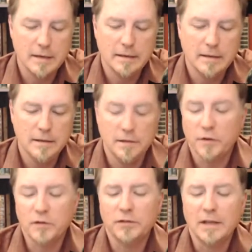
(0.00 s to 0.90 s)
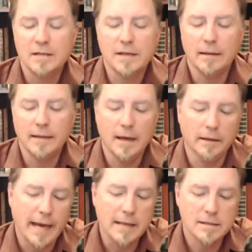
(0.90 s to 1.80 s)
The first Stanley
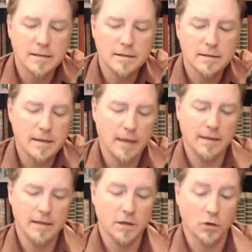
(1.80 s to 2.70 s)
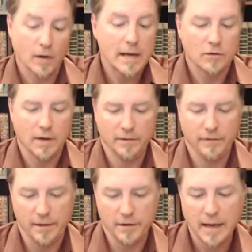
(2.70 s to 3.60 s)
Yelnats Stanley's great
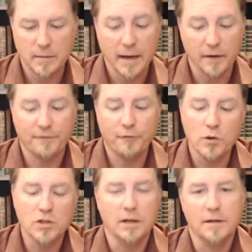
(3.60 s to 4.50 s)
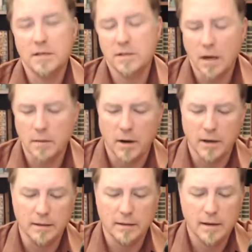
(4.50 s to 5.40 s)
grandfather had made a fortune in the stock
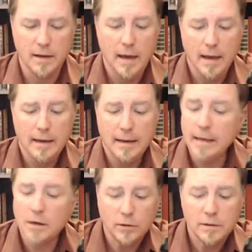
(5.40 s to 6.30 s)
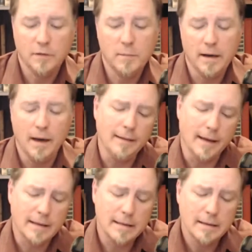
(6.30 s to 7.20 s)
market. He couldn't have been
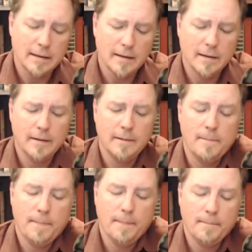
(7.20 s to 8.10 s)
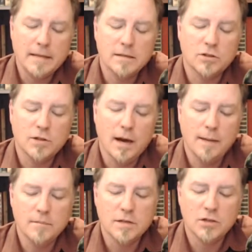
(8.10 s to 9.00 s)
unlucky. At such
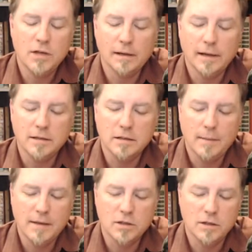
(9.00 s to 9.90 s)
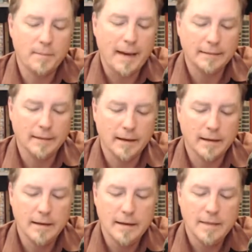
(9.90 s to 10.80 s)
times, she neglected to mention the bad luck
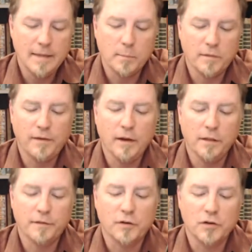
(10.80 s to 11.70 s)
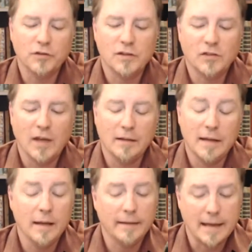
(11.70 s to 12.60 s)
that befell the first Stanley
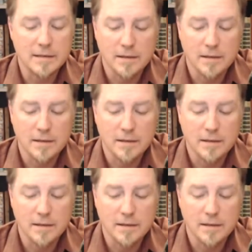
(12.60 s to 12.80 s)
Yelnats.